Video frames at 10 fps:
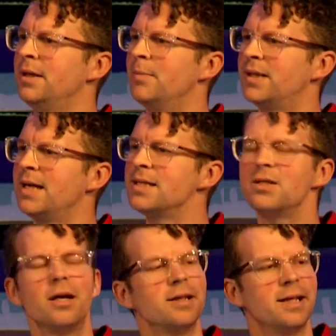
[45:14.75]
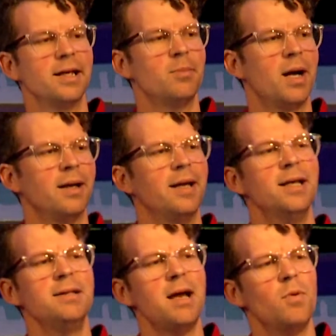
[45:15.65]
But then I started thinking about it.
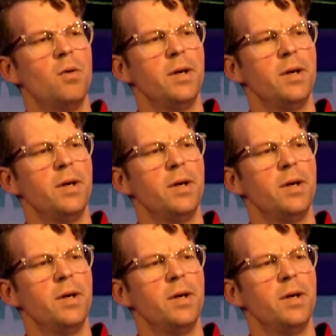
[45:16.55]
Isn't that what